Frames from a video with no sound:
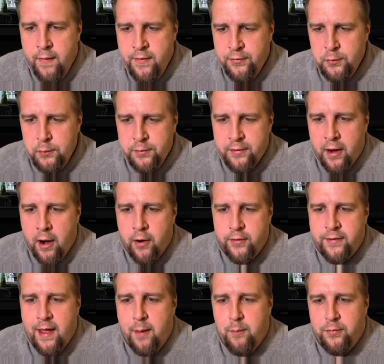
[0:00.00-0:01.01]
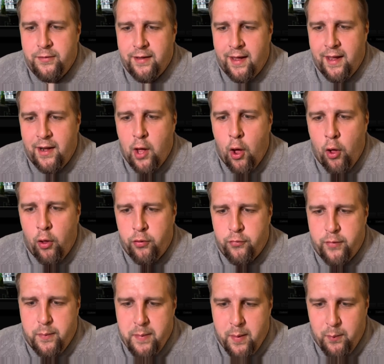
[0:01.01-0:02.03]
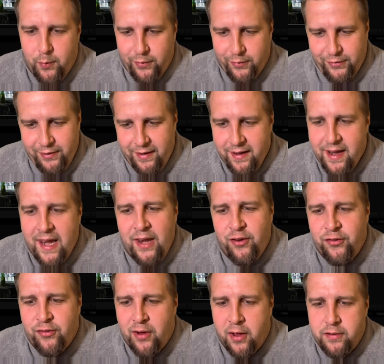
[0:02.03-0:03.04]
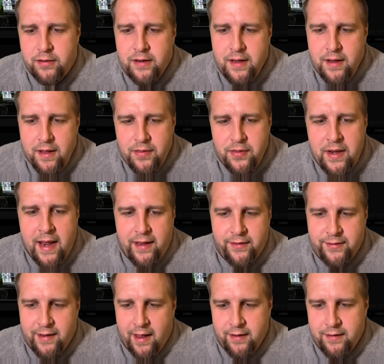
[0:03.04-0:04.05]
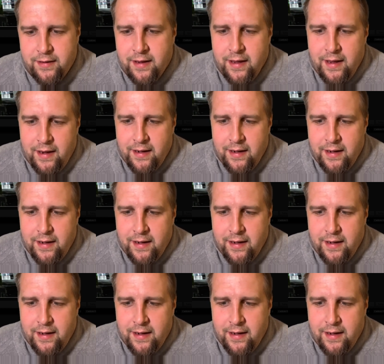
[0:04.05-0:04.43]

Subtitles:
This was our attempt to get all 3 members in shot the next night.